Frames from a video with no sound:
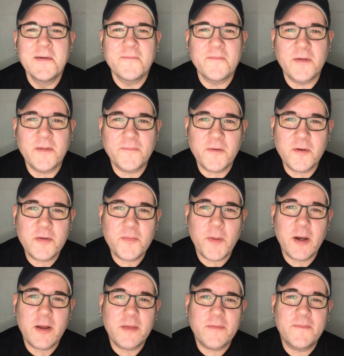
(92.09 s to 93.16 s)
For the first
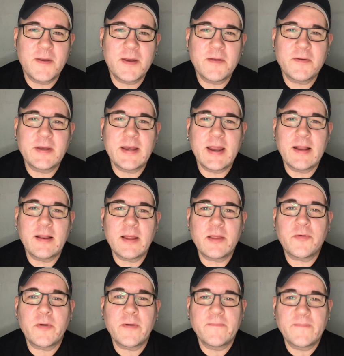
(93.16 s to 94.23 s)
part of this video today,
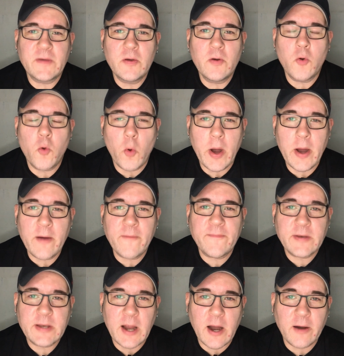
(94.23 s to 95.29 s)
let's review where
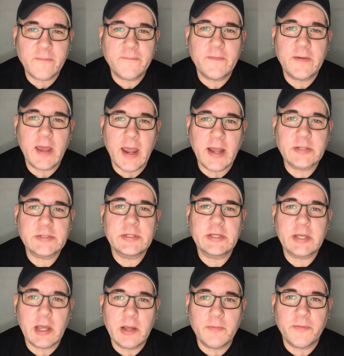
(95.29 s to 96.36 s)
photography actually
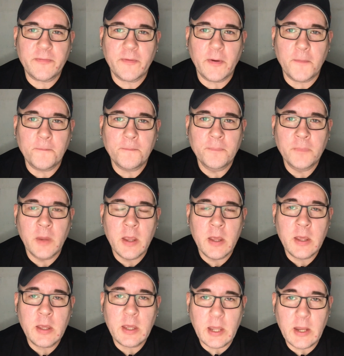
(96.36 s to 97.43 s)
comes from.
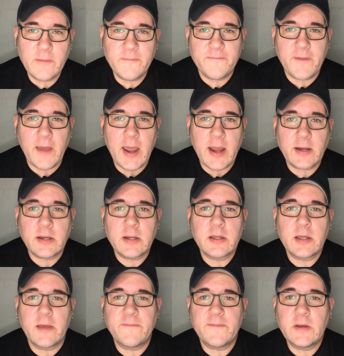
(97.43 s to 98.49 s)
In fact,
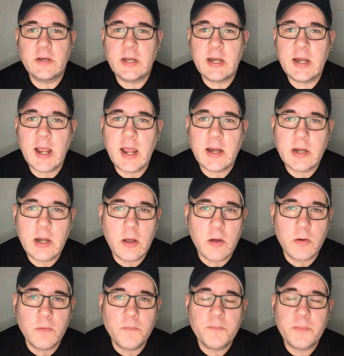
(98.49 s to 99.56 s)
if you did not
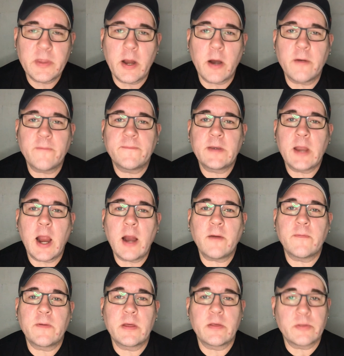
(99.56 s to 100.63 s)
know, the art of
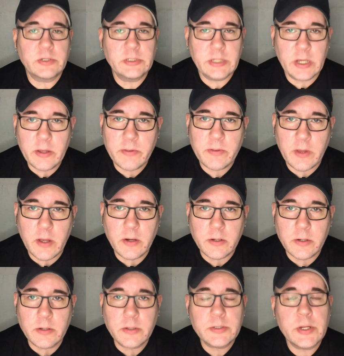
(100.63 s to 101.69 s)
photography is just
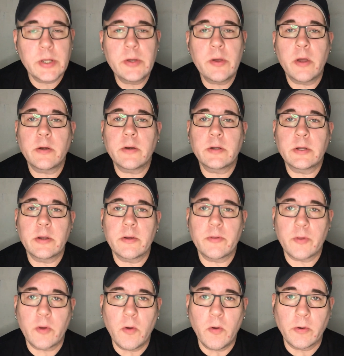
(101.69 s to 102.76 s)
under 200
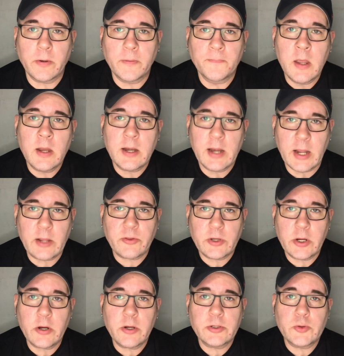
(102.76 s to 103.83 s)
years old. Next
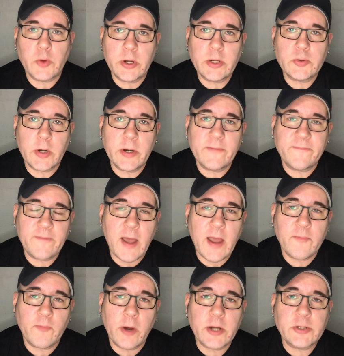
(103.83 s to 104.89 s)
year in
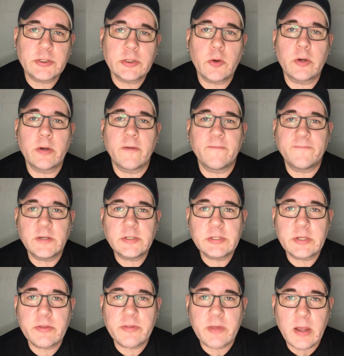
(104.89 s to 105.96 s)
2025, we're actually going to
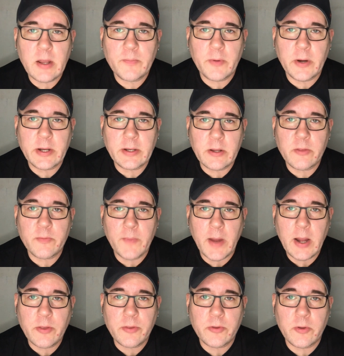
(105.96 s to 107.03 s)
officially celebrate this
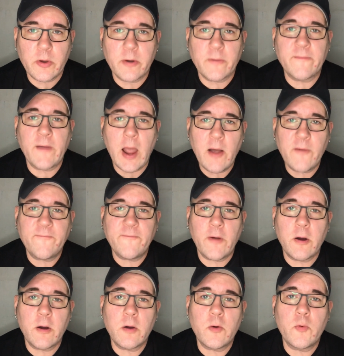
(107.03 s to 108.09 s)
milestone of how
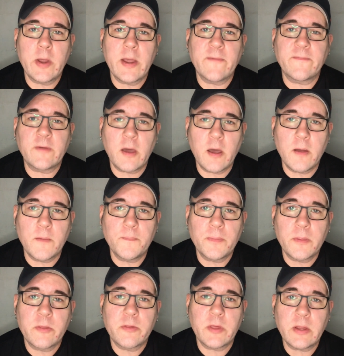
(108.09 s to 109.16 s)
far we have
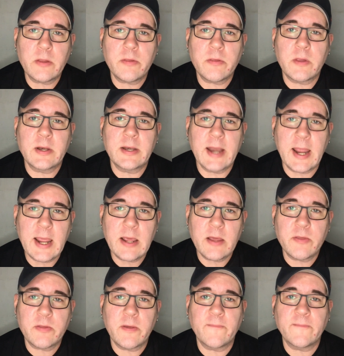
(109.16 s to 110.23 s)
come since the
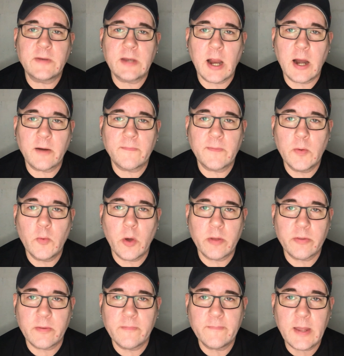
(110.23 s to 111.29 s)
days that photography
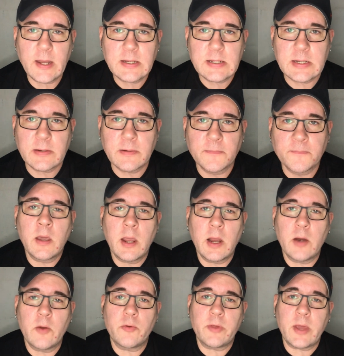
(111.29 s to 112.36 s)
was invented. And
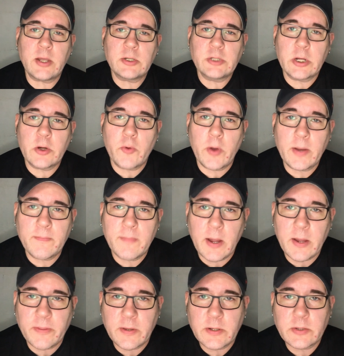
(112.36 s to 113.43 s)
it was actually a quick
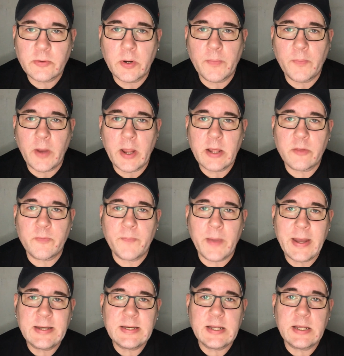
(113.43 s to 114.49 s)
method to replace
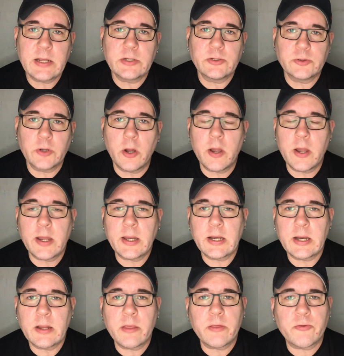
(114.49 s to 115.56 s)
painting and drawing and
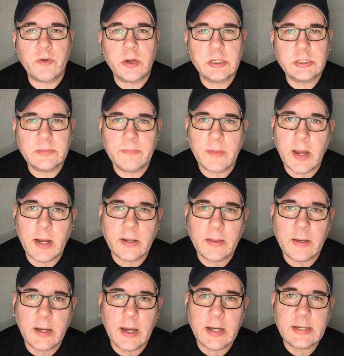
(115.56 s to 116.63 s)
illustration back in
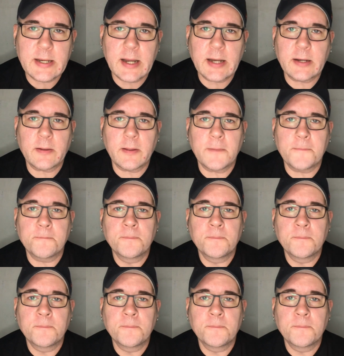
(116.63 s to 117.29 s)
the day technically.